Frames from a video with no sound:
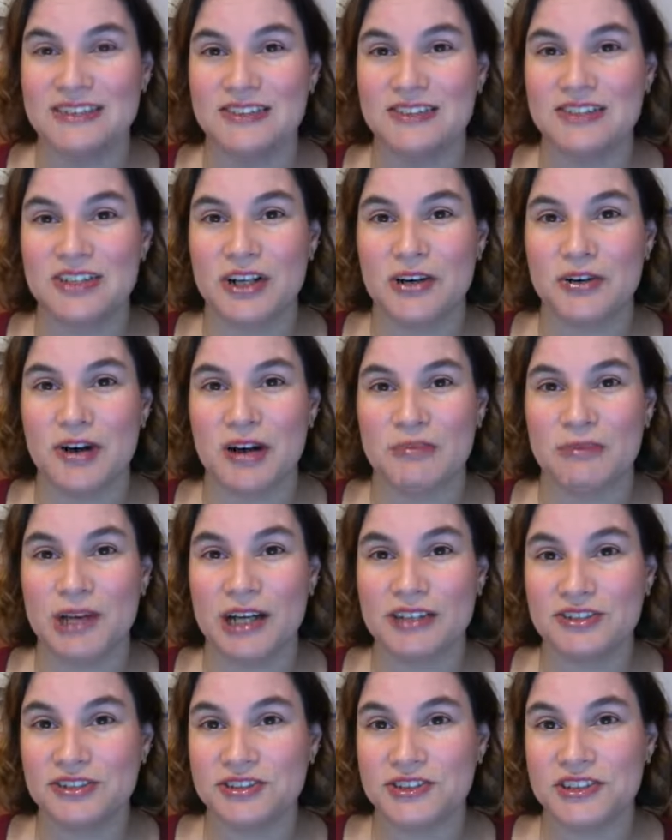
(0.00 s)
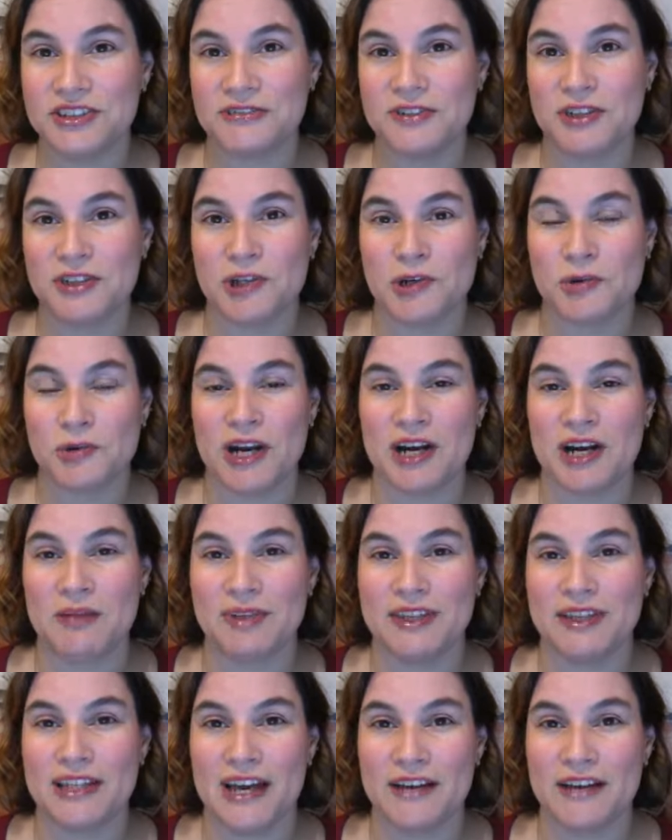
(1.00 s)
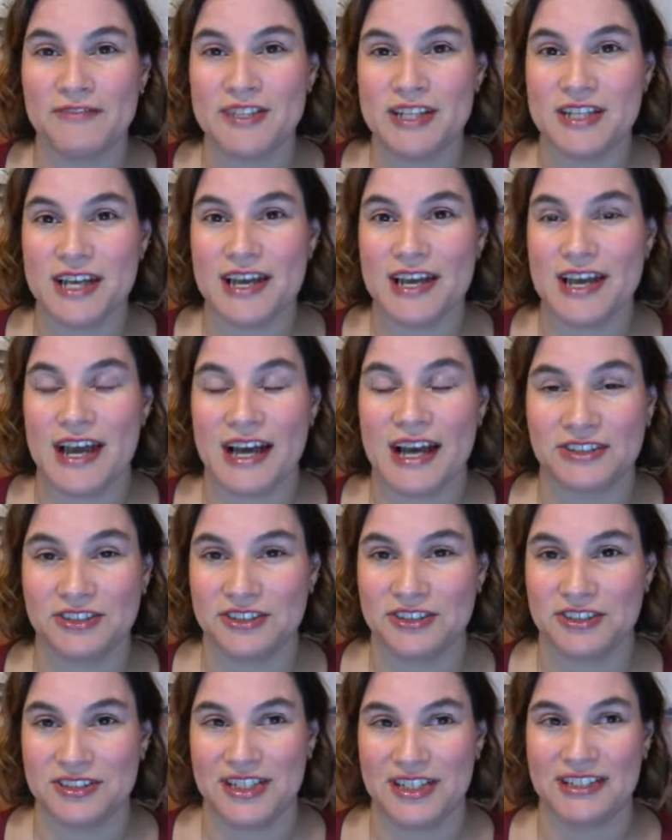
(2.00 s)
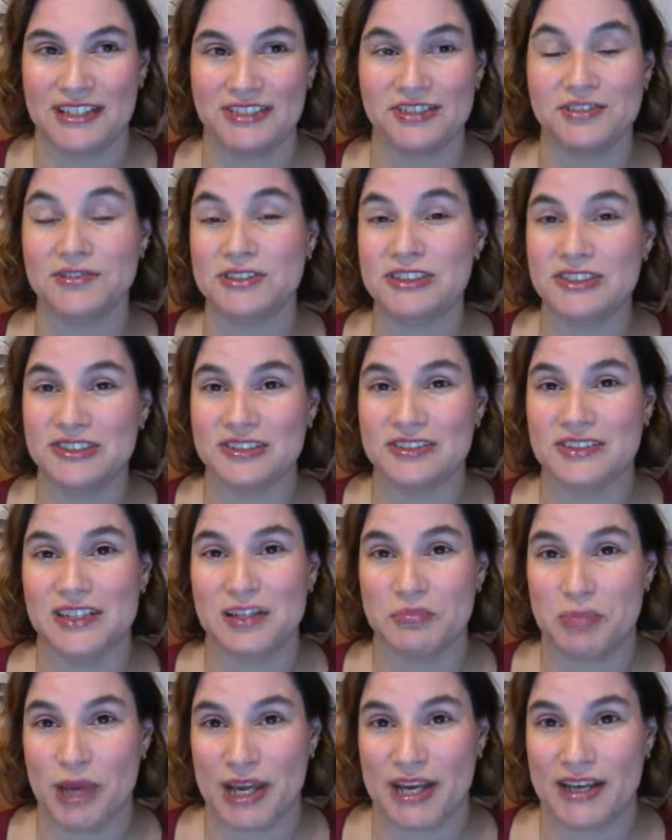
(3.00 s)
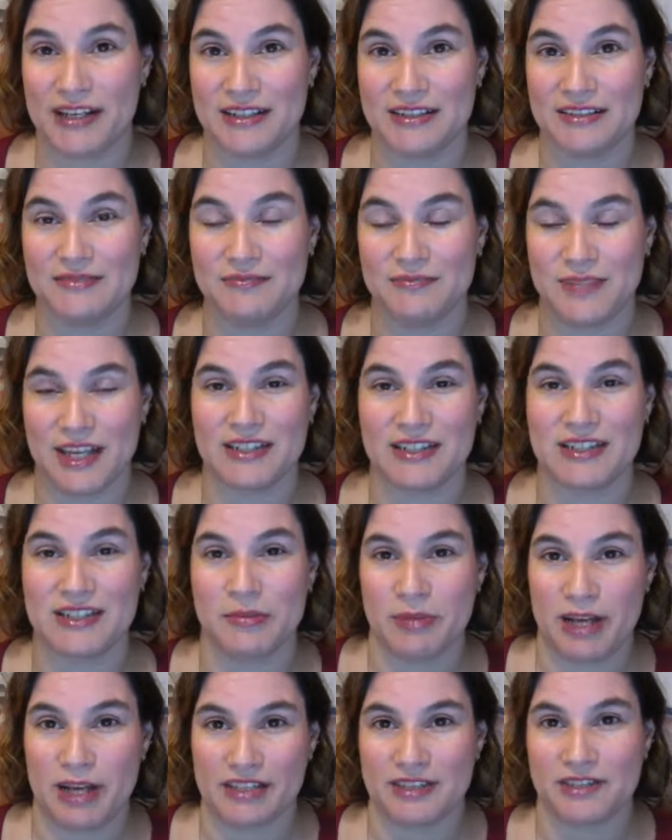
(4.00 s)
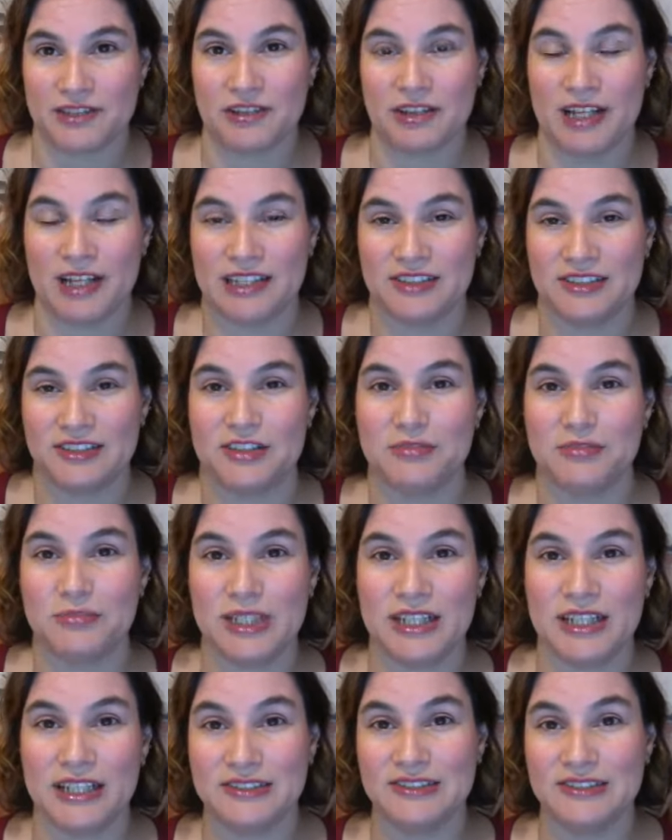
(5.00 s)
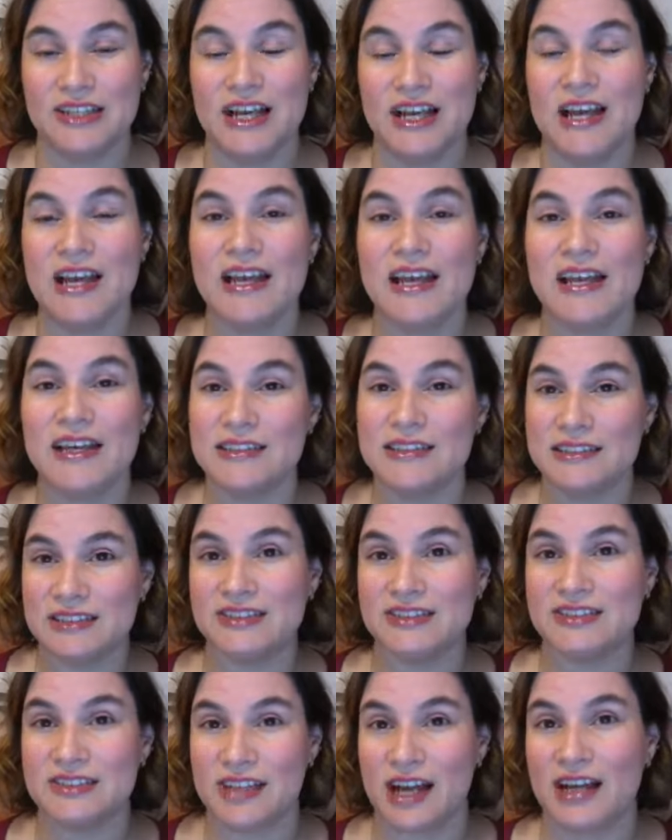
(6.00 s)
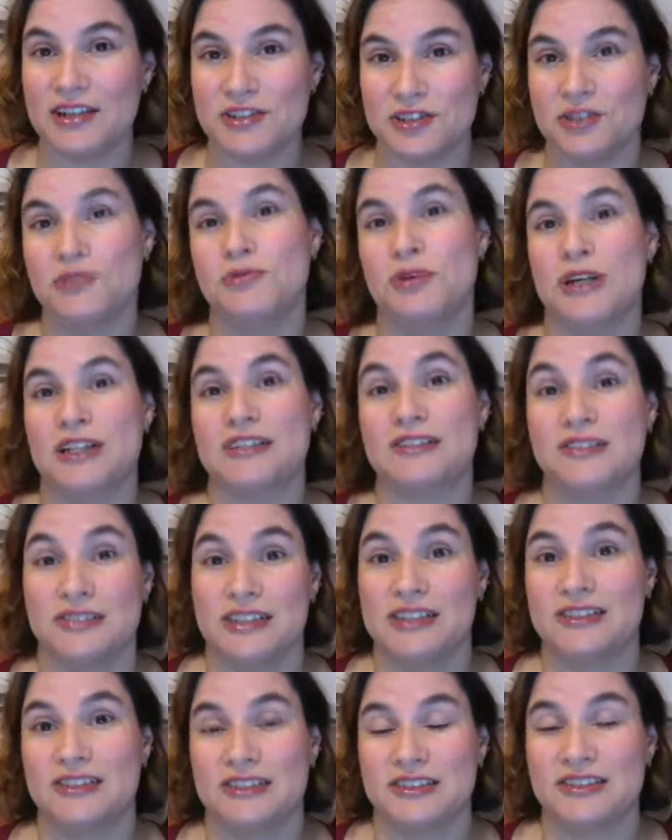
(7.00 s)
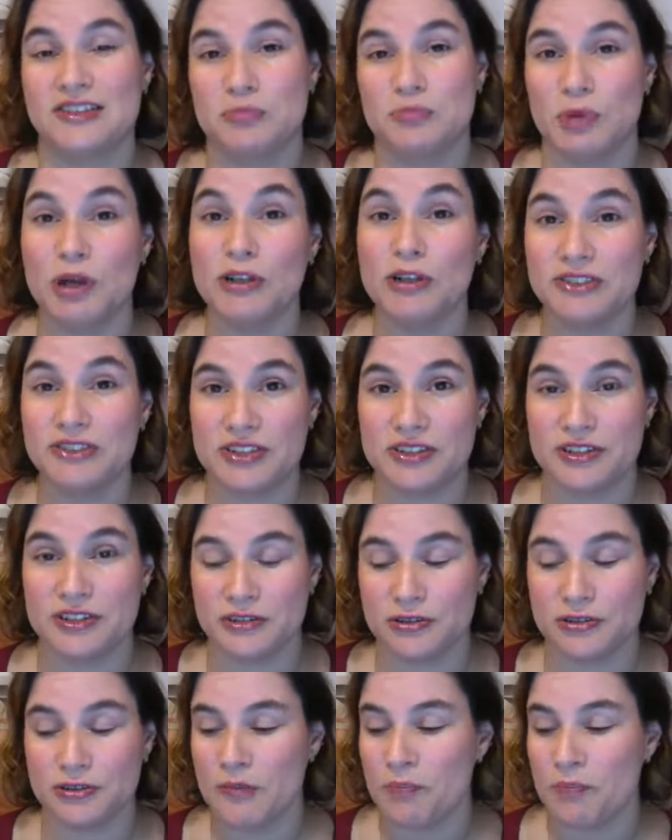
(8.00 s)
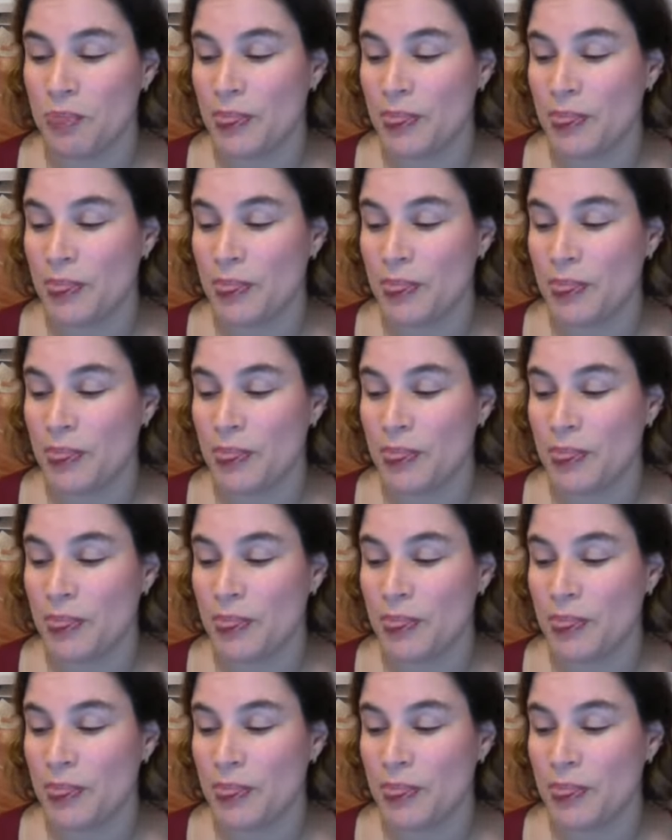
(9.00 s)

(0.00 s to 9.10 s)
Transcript: So I'm not sure if you're aware, but the FDA actually has recently banned antibacterial hand soap because it does not do what it says it's supposed to do.